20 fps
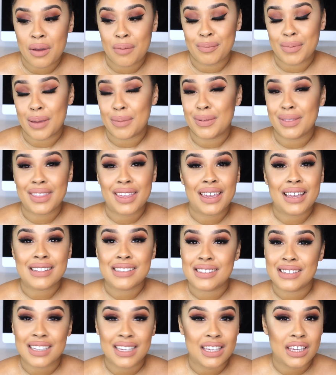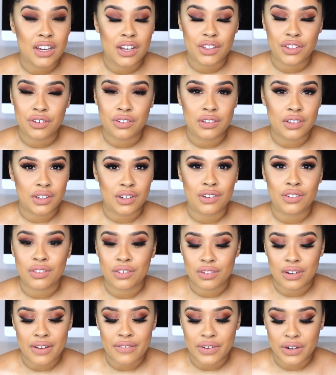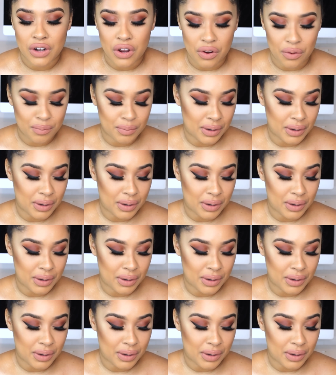maybe they get sticky on you. You know, you never know.